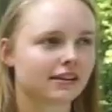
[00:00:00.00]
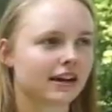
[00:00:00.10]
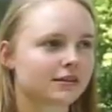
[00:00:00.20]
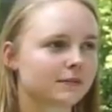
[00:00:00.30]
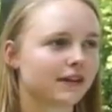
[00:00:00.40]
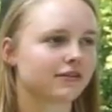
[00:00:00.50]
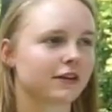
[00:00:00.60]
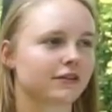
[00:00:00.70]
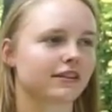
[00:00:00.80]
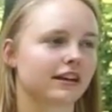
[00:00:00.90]
That's my
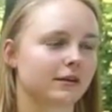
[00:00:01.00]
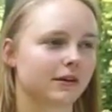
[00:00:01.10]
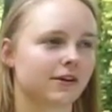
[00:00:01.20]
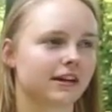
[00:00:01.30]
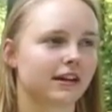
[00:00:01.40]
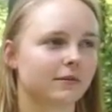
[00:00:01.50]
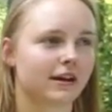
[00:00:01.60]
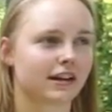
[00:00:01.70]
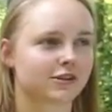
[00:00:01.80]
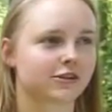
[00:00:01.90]
favorite thing about camp,
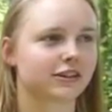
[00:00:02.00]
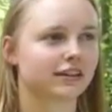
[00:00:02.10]
actually,